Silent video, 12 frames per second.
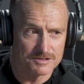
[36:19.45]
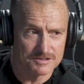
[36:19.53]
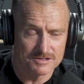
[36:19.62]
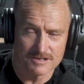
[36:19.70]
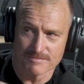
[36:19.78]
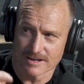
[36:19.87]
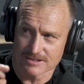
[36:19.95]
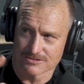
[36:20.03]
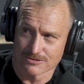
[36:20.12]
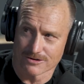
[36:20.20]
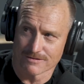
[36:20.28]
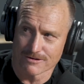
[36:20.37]
You see Max
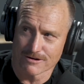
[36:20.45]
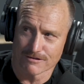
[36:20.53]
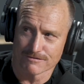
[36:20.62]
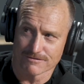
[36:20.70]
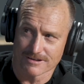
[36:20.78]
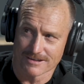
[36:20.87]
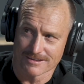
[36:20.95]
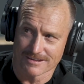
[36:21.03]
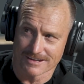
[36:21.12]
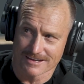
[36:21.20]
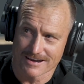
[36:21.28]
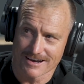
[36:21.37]
drive off, and
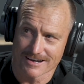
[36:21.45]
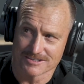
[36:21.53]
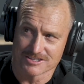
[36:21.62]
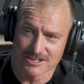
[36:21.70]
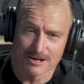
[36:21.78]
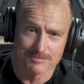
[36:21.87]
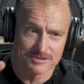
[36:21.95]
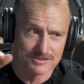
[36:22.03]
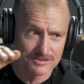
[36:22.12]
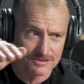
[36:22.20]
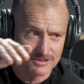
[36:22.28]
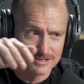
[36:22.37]
the car
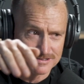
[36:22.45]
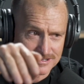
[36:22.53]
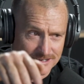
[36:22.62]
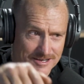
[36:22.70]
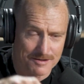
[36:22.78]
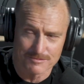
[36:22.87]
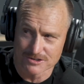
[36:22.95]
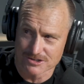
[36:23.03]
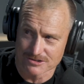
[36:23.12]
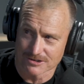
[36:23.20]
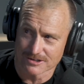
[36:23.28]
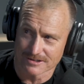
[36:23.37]
jumps into camera
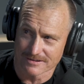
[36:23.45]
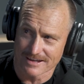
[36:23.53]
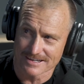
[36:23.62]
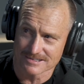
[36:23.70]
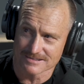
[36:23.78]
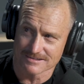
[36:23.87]
shot, and that's